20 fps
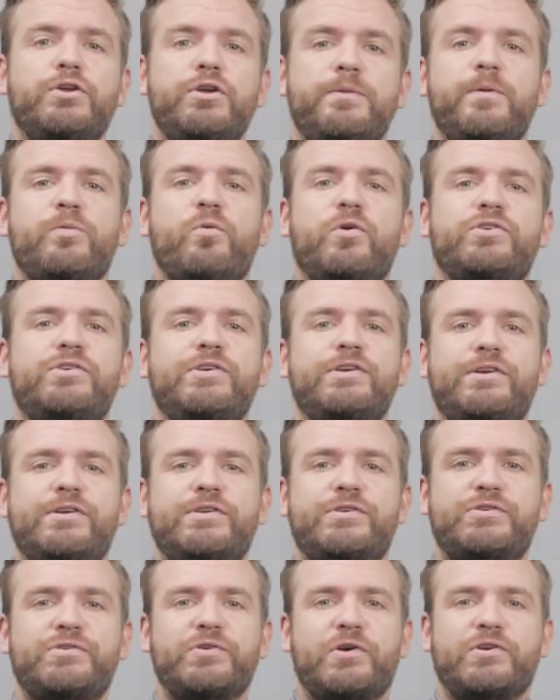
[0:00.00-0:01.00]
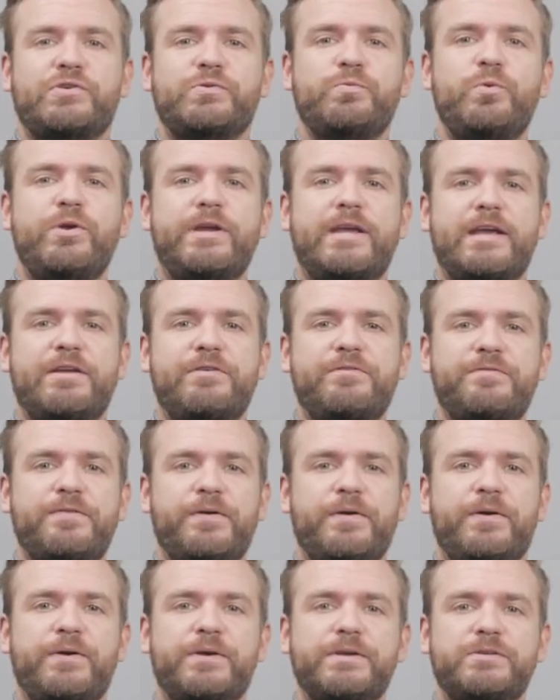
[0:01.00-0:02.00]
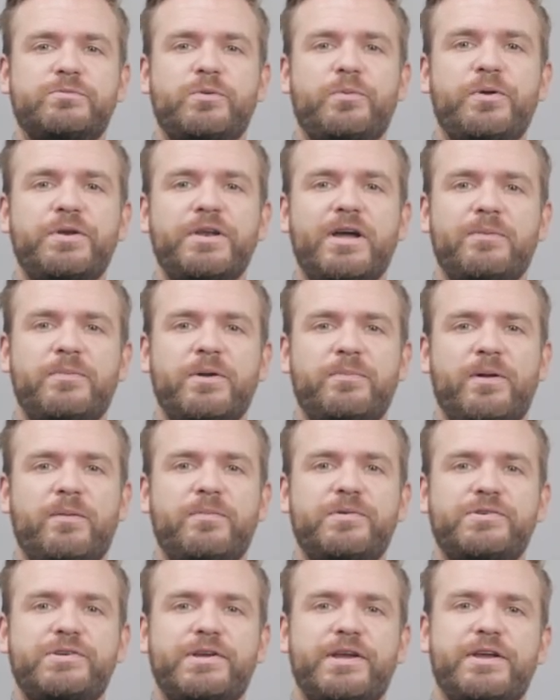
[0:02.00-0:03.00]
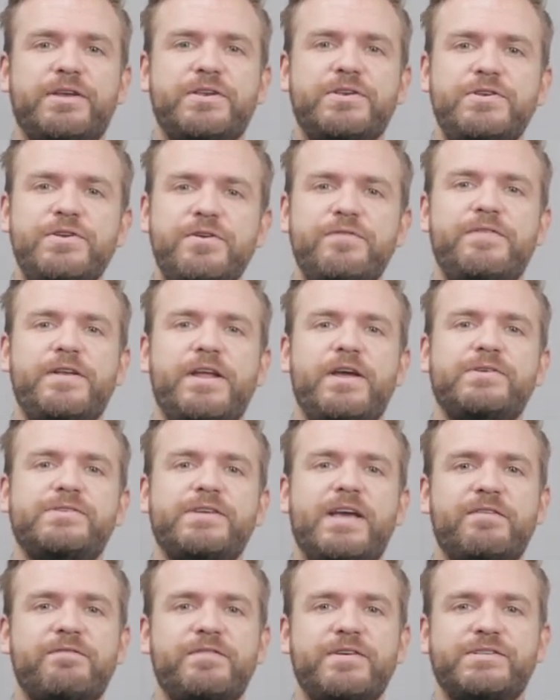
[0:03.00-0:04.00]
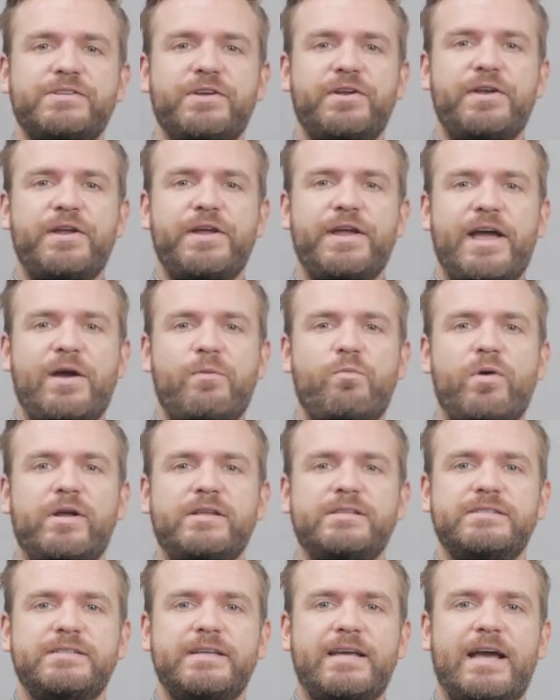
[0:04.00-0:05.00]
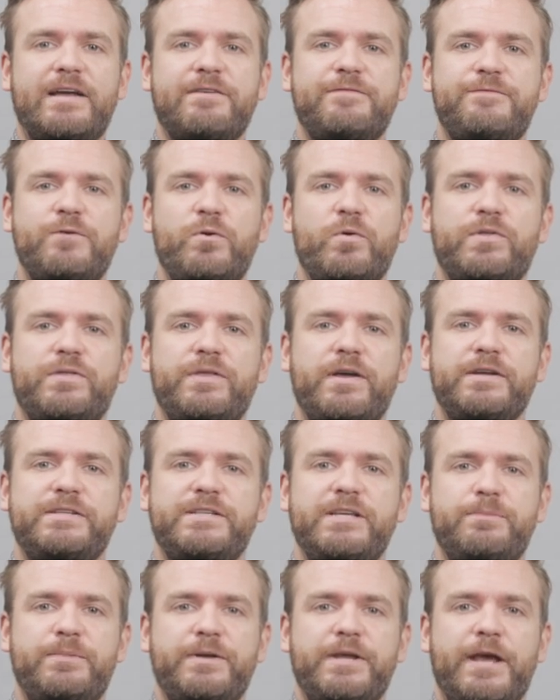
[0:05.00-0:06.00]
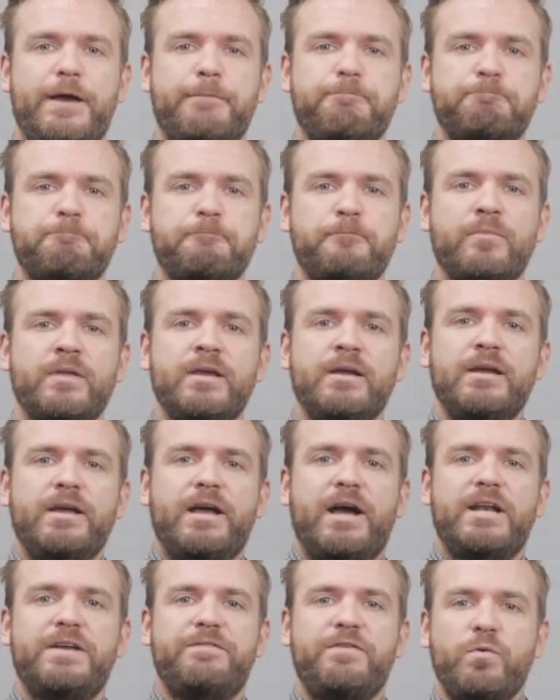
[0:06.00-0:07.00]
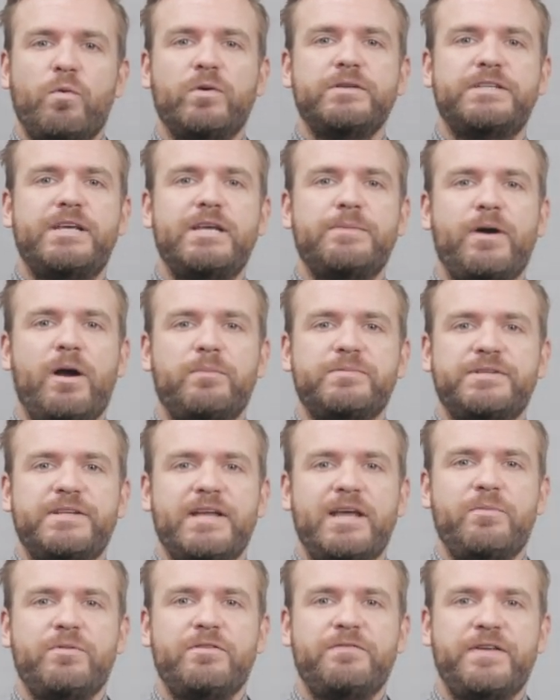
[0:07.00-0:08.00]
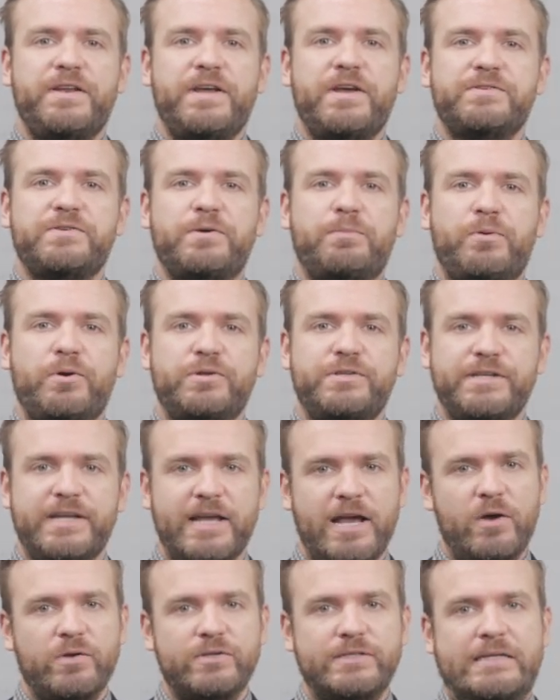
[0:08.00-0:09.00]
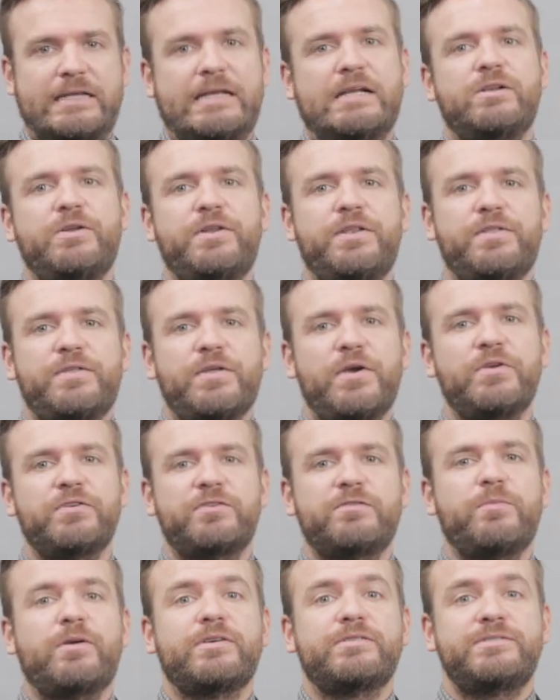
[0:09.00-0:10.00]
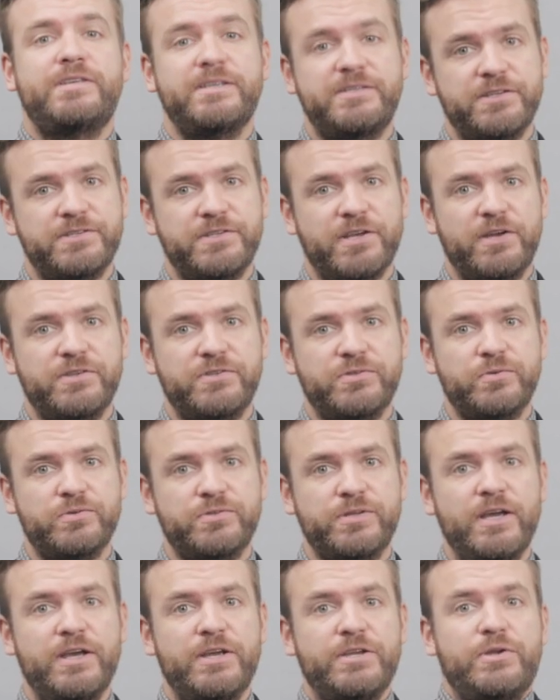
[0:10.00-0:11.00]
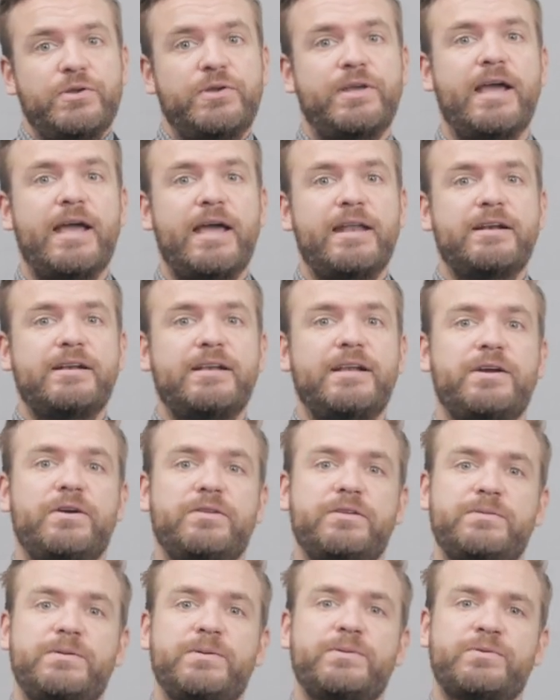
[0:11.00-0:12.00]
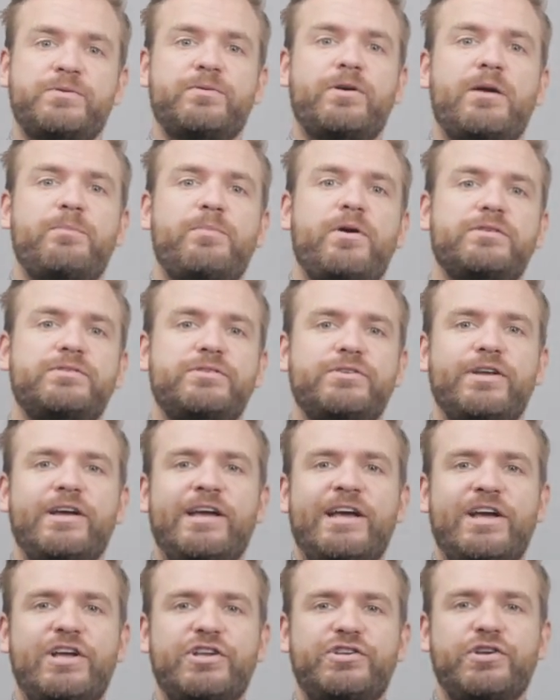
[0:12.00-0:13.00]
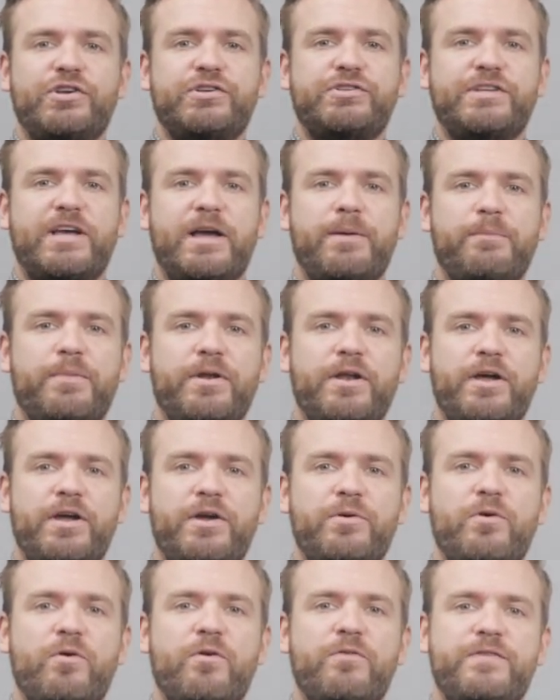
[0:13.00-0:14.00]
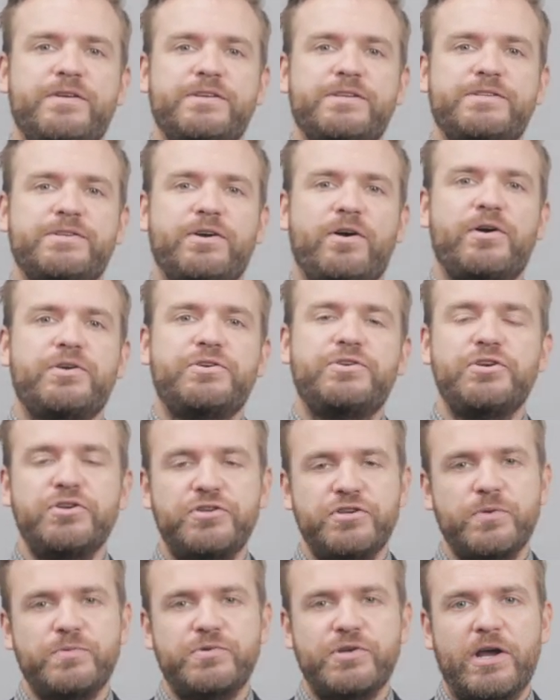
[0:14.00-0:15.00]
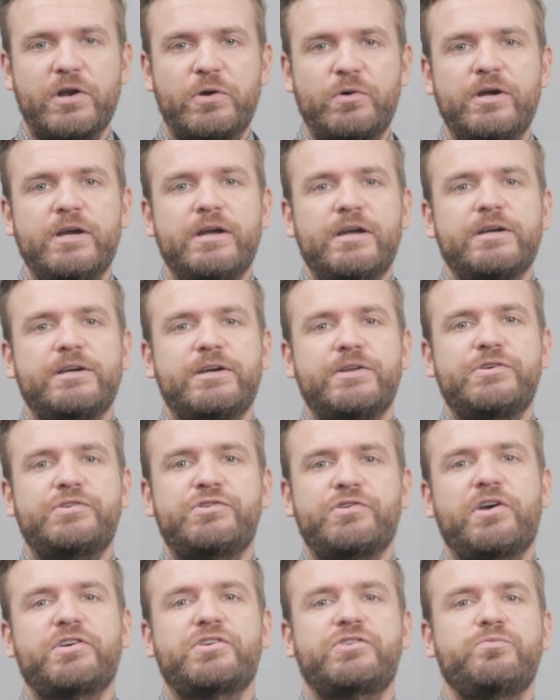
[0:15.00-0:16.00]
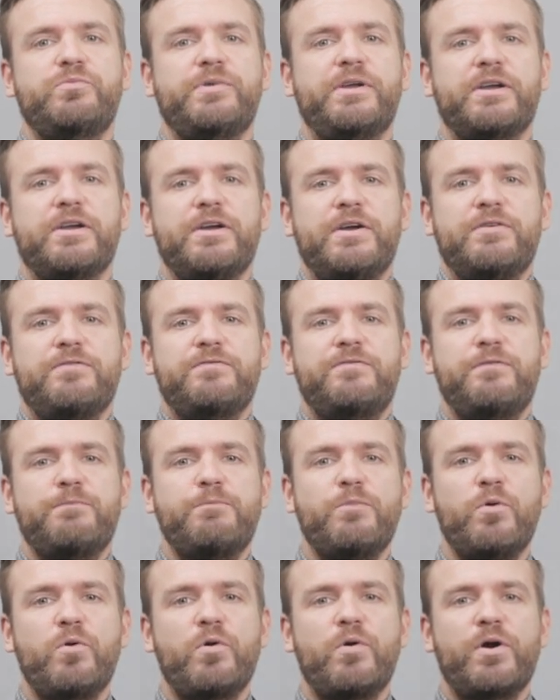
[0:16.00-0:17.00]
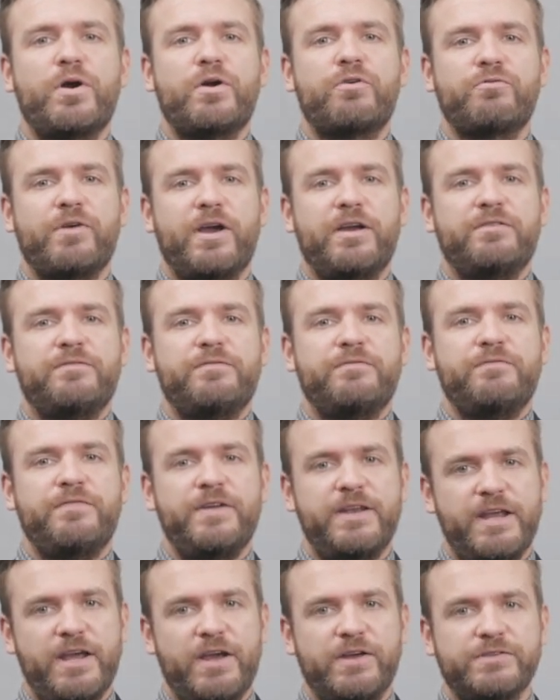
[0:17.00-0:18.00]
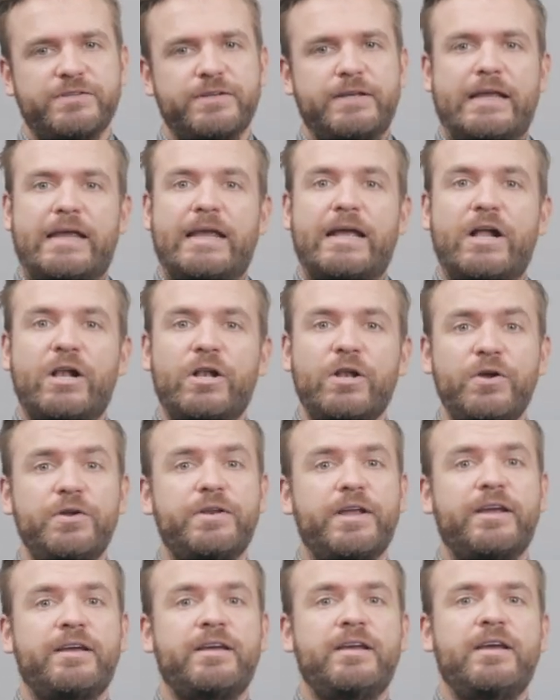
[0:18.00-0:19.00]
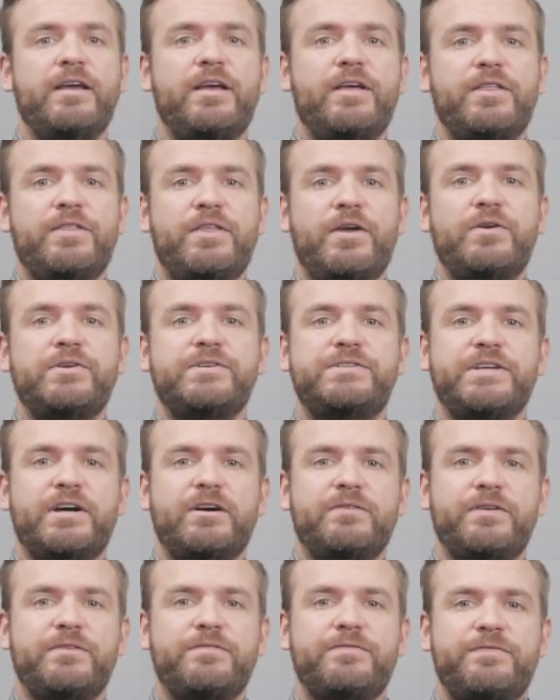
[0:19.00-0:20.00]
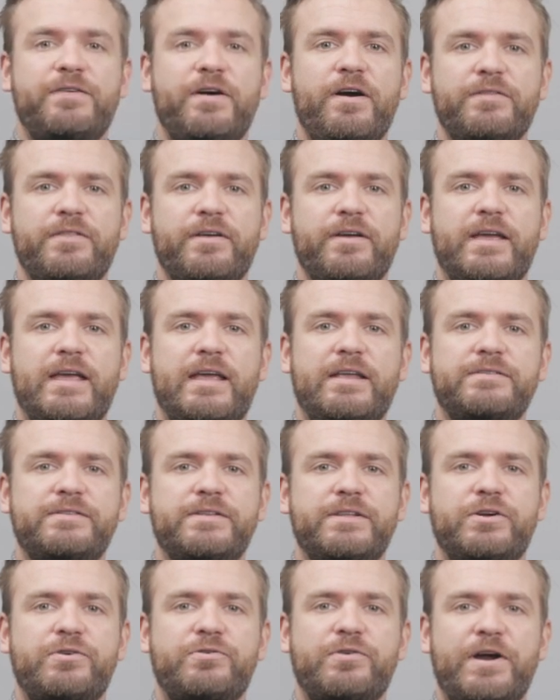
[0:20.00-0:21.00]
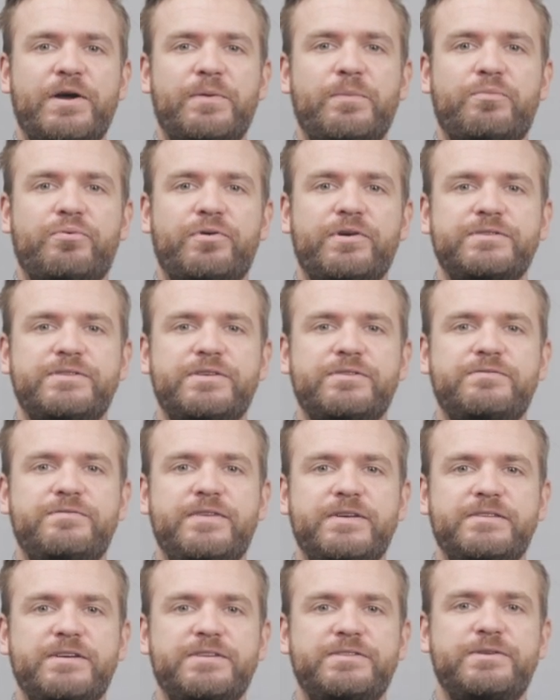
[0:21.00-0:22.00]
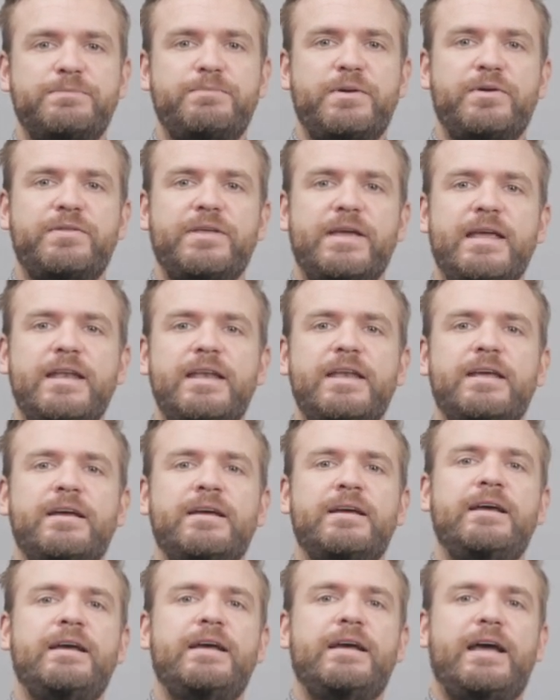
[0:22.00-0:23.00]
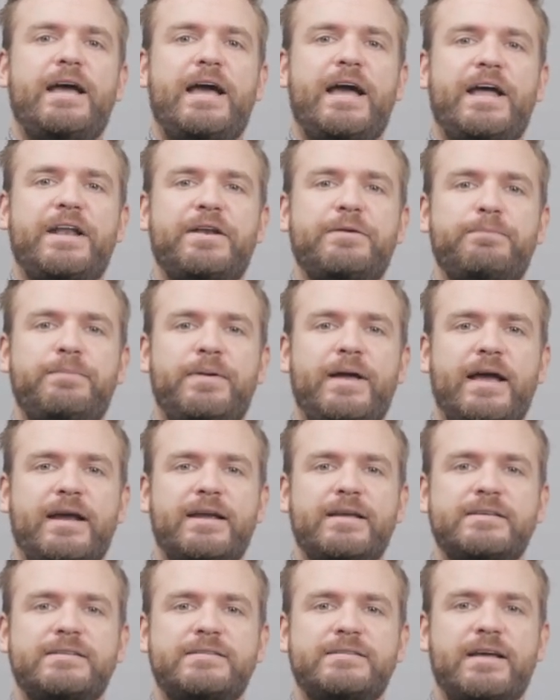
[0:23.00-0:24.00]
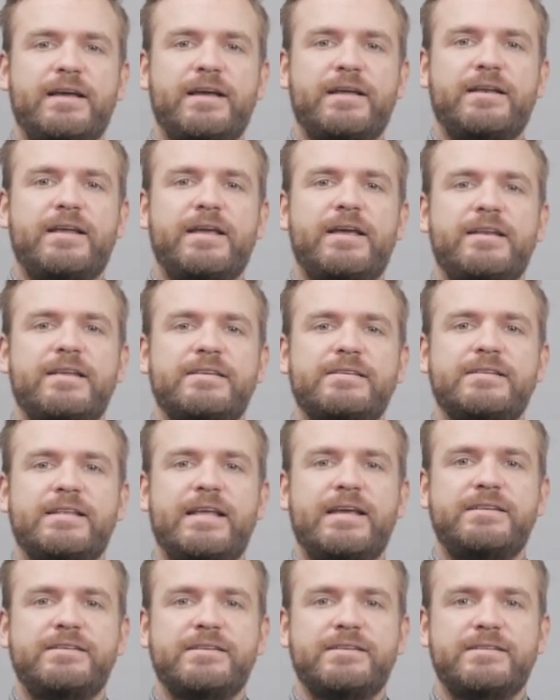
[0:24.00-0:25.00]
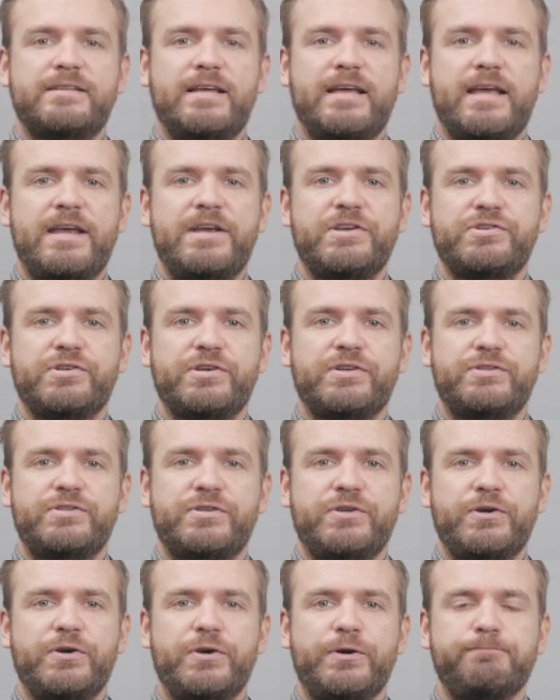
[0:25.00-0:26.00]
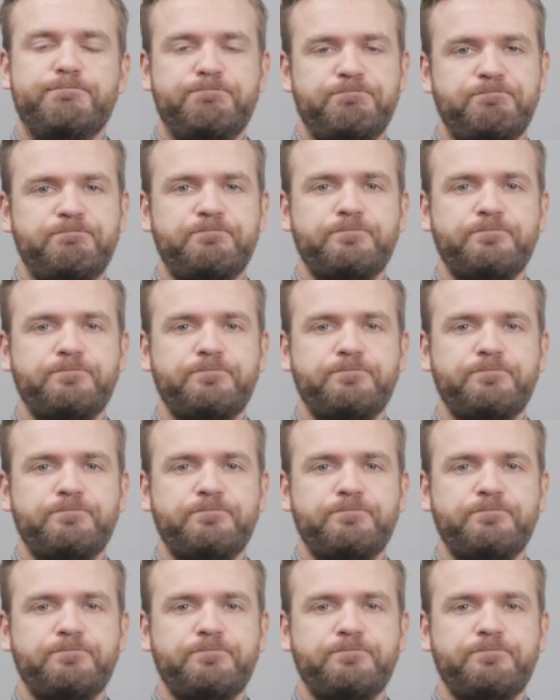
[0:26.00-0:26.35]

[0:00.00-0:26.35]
You've been watching Construction Week in Focus. We will now be publishing new videos every Sunday and Wednesday at 4:30 p.m. And if you want to keep up to date with the videos we're putting out, including those from our sister titles, you can click on the subscribe button just down below or visit our YouTube channel, Construction Week, for more great videos, including those delving further into the Crown Prince's visit to both India and Pakistan in his latest Asia tour.